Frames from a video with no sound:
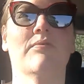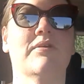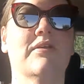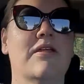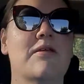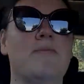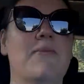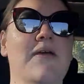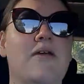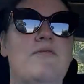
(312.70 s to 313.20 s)

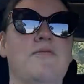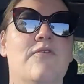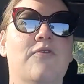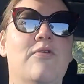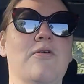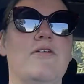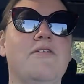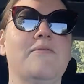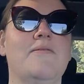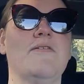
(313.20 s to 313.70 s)
really big for
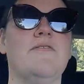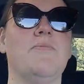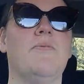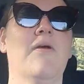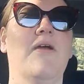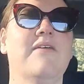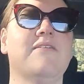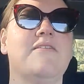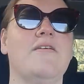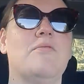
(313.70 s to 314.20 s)
Christmas
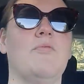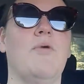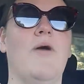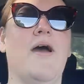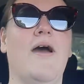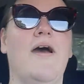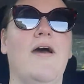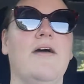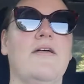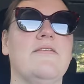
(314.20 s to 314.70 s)
present
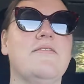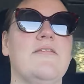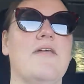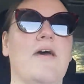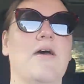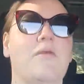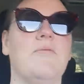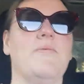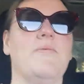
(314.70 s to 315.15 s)
wise. I